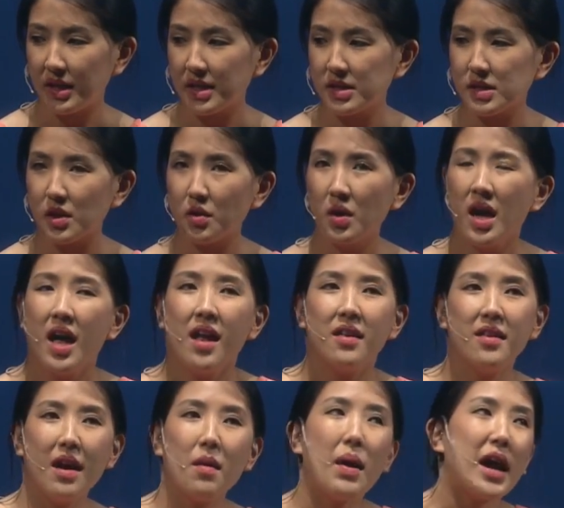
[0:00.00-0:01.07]
And so
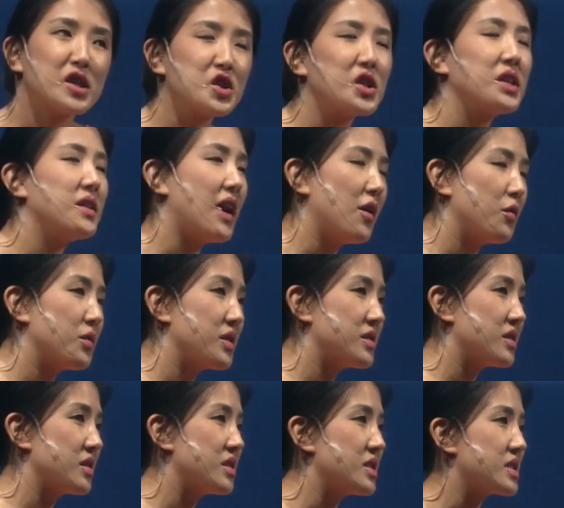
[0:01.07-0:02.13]
not only
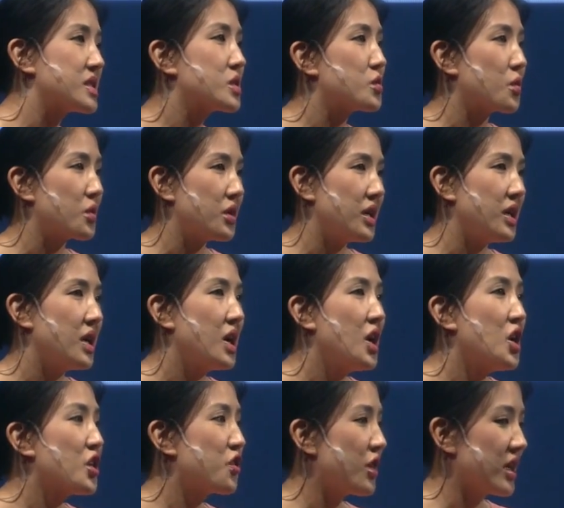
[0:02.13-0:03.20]
did this story
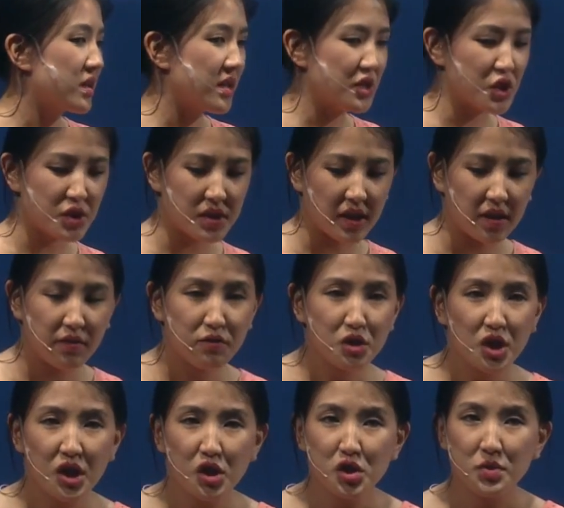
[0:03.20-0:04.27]
create legislative
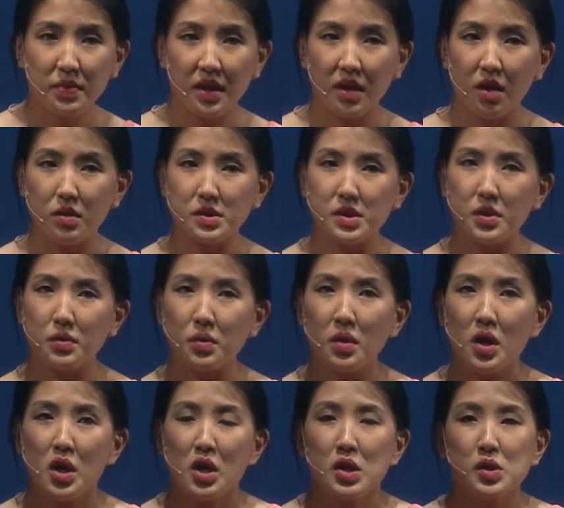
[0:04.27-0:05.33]
change, but it also
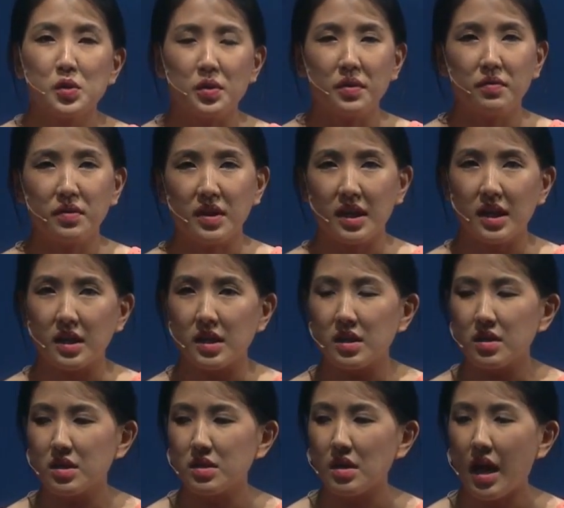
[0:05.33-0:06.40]
sort of laid
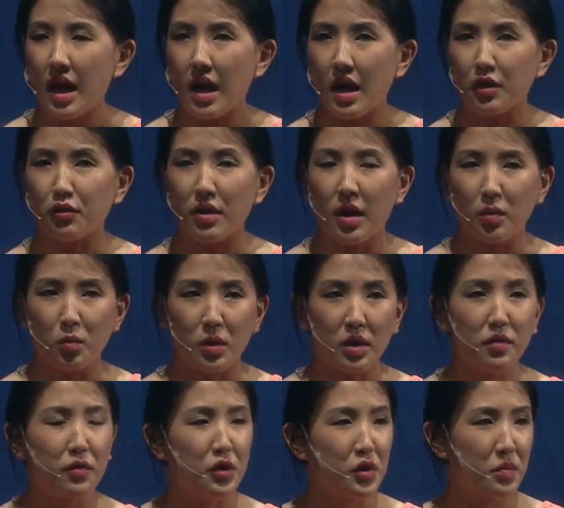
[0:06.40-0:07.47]
groundwork
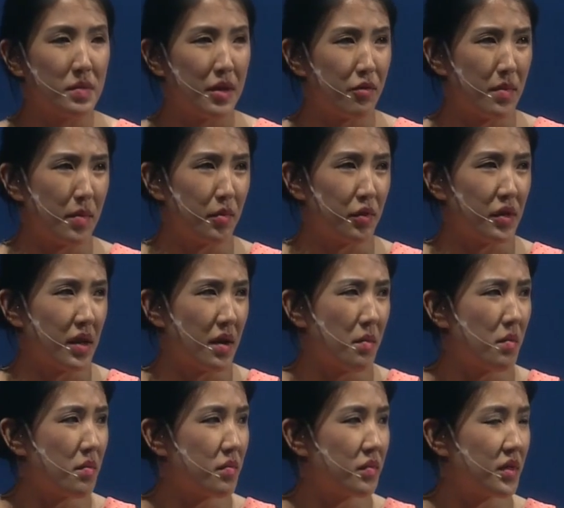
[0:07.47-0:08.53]
for, you might remember
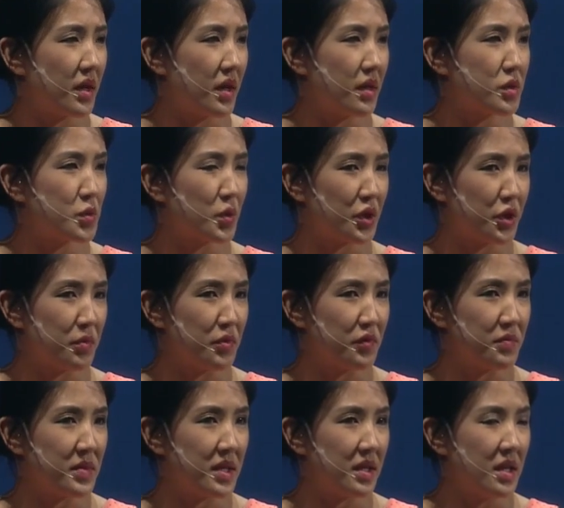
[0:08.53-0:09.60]
the Twitter
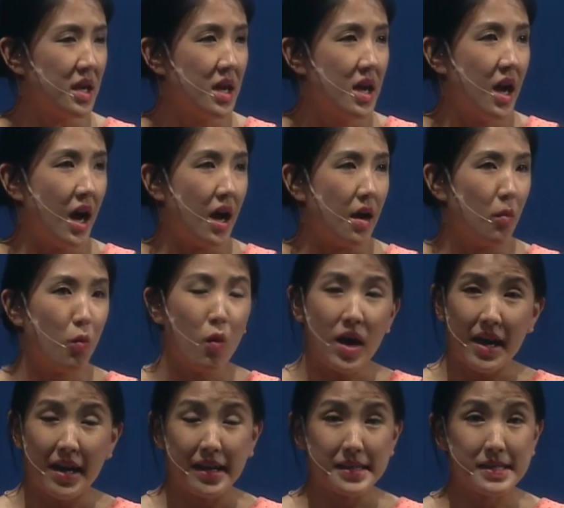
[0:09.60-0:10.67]
movement,
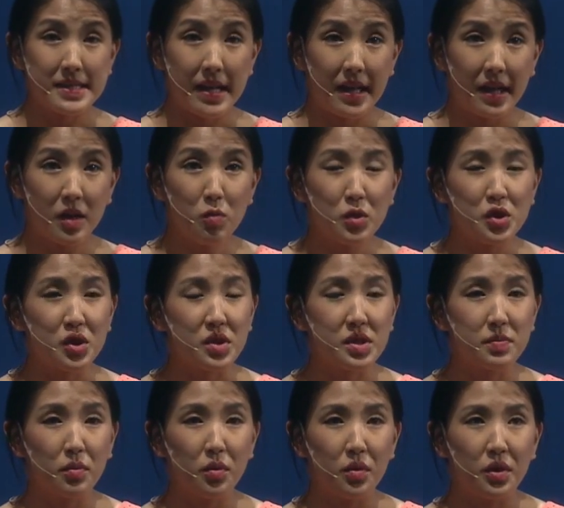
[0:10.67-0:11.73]
Why I Stayed, which
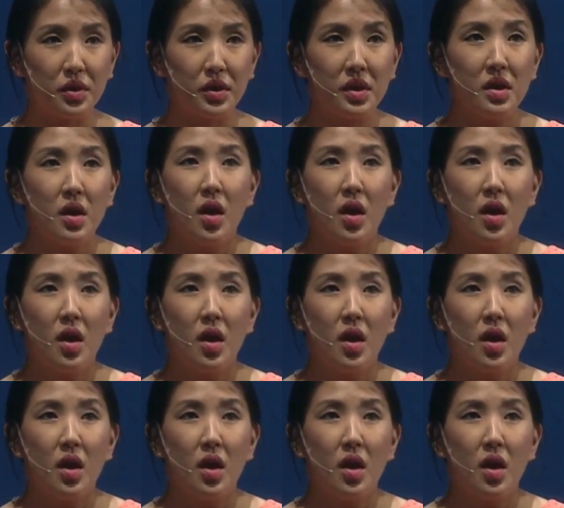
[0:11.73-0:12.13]
explored